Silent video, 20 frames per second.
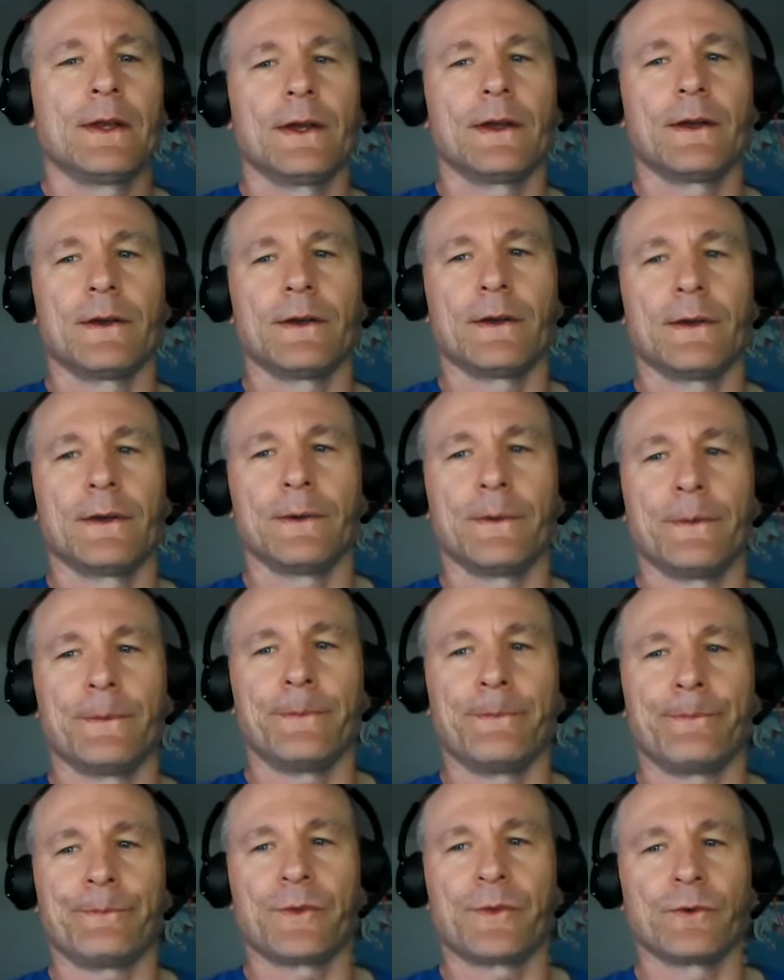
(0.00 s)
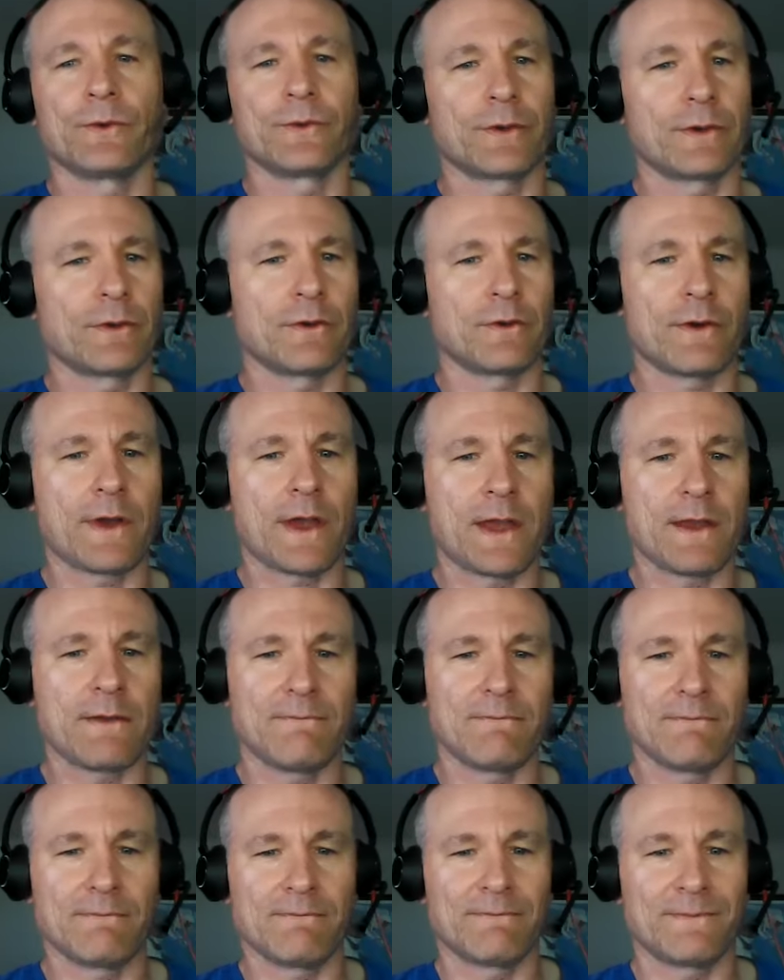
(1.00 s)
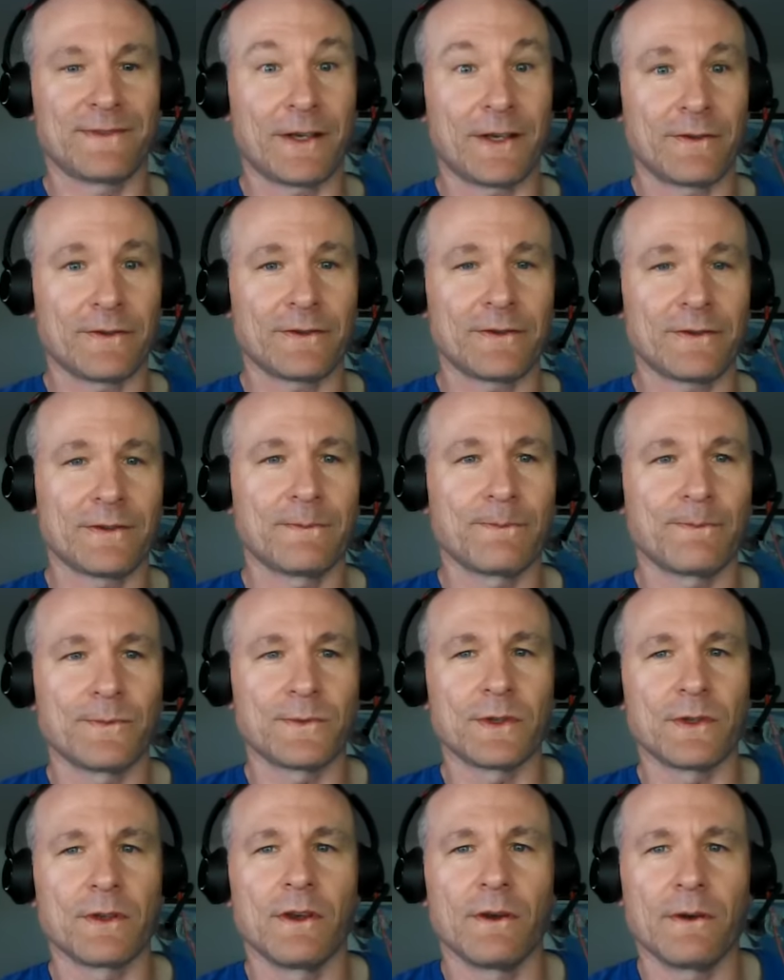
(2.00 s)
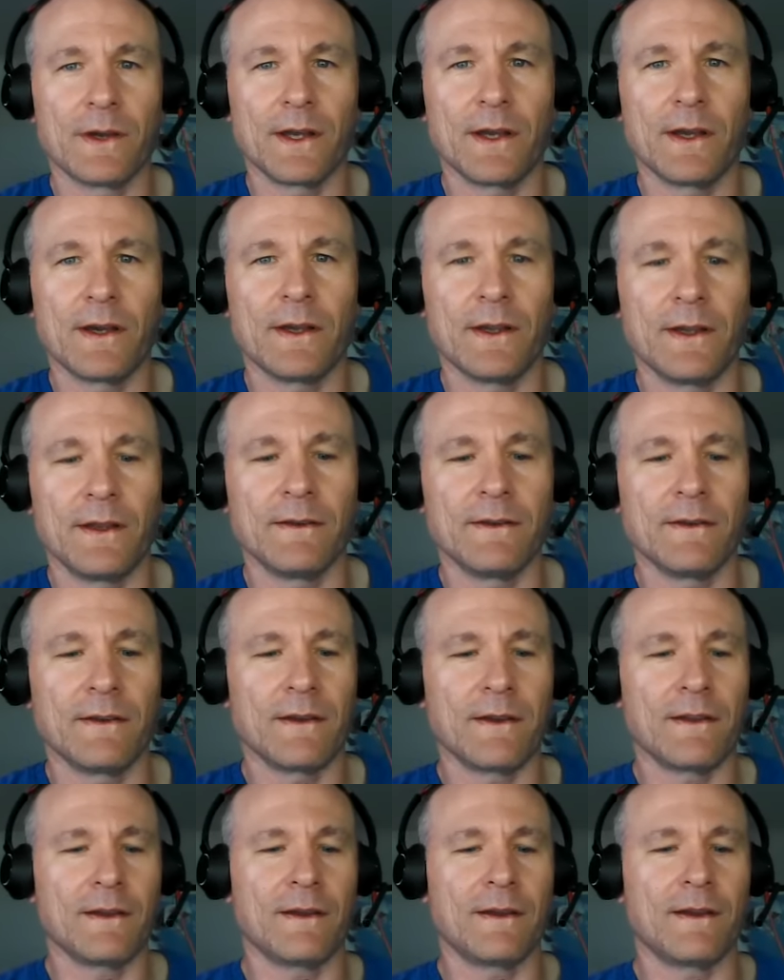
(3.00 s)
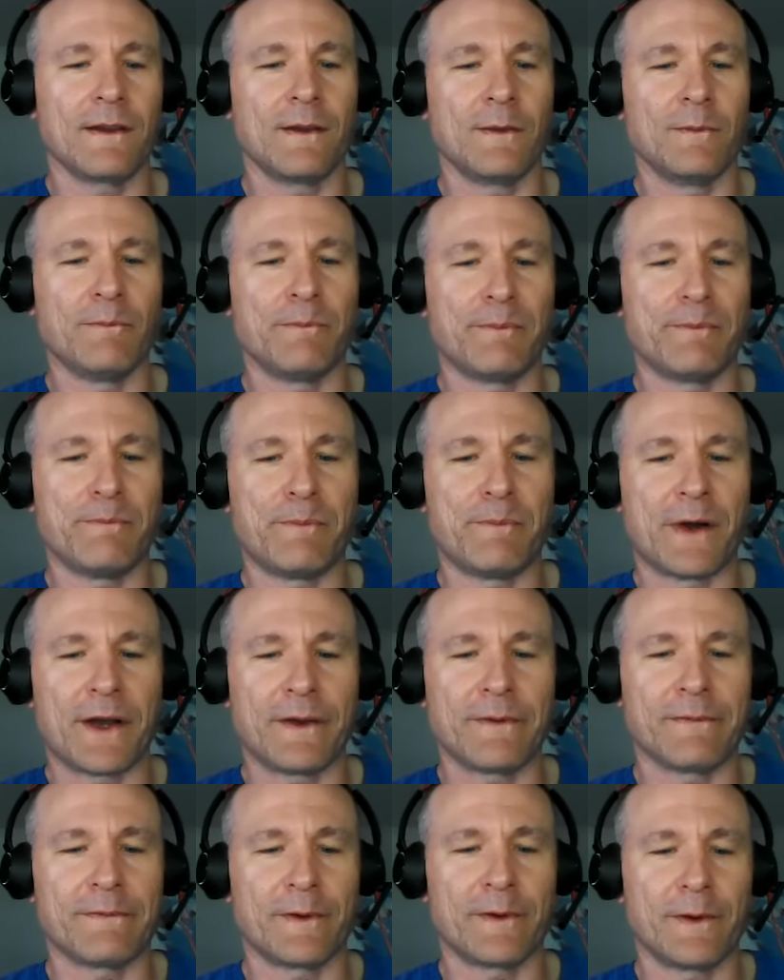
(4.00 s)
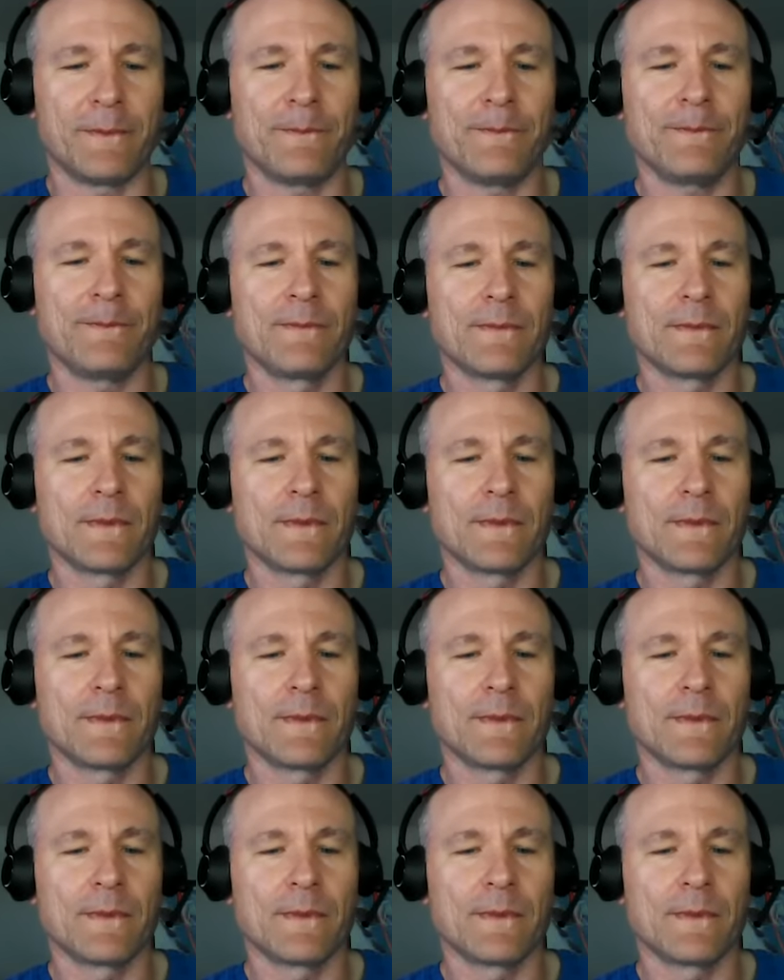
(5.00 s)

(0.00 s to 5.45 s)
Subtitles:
those are great sellers to go ahead and buy from.